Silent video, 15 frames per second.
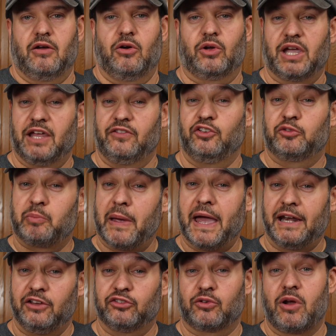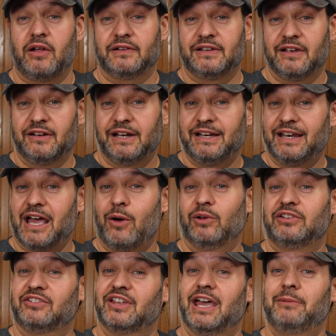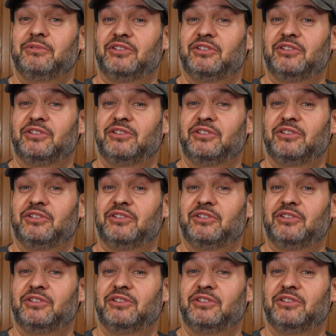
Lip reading: Okay, these patties are all done, and now it's time